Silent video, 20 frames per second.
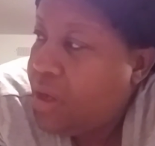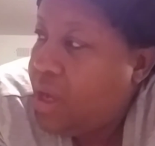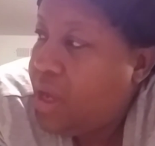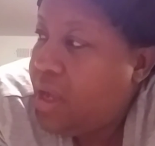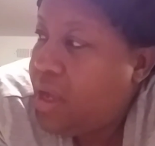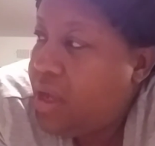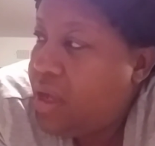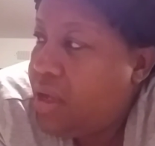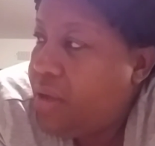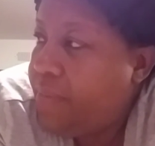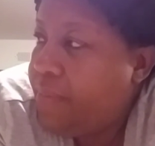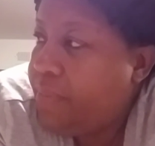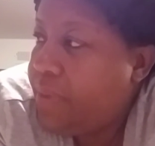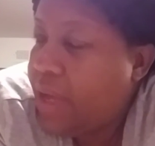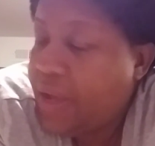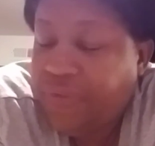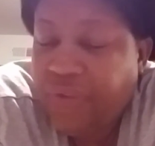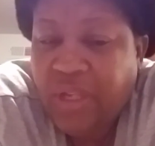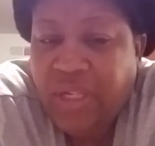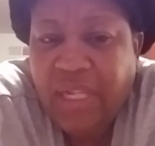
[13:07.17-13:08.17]

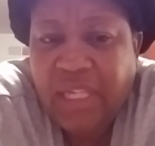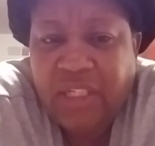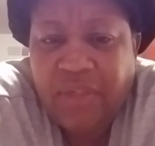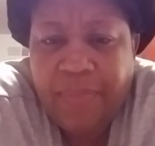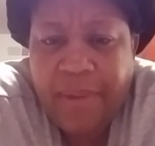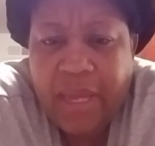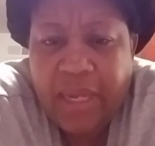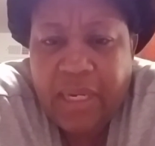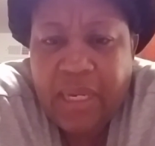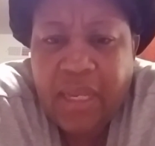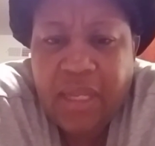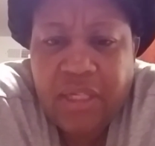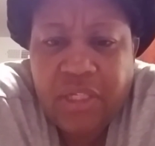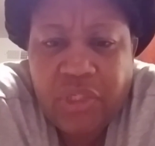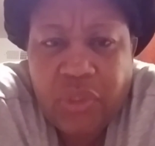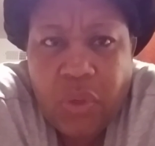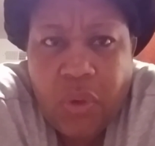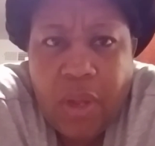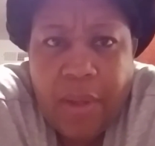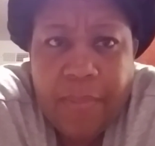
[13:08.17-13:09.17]
I think that's about it.
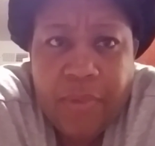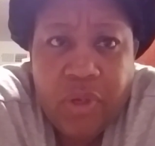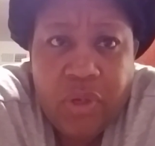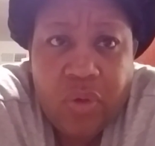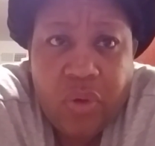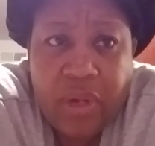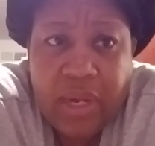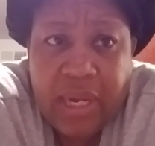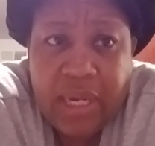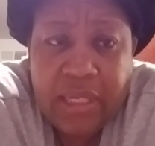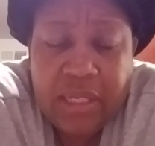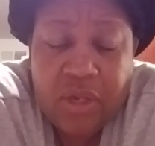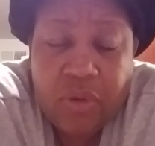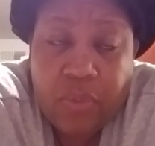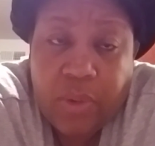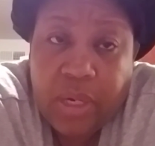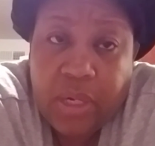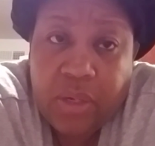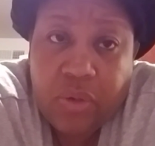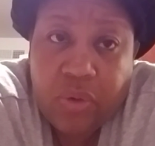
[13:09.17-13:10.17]
So I'm going to go ahead and get
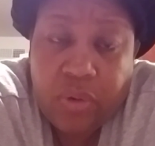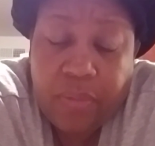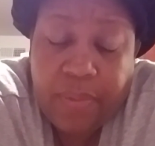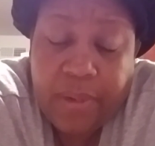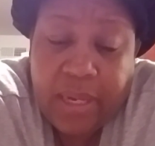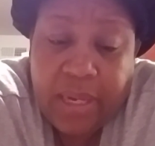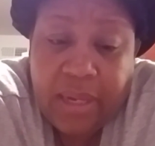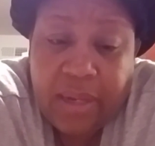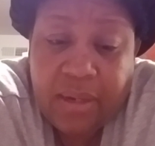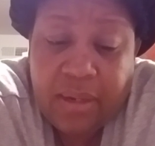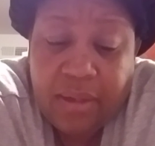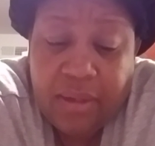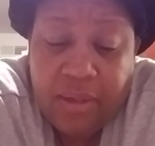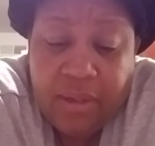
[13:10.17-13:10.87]
ready to go to bed.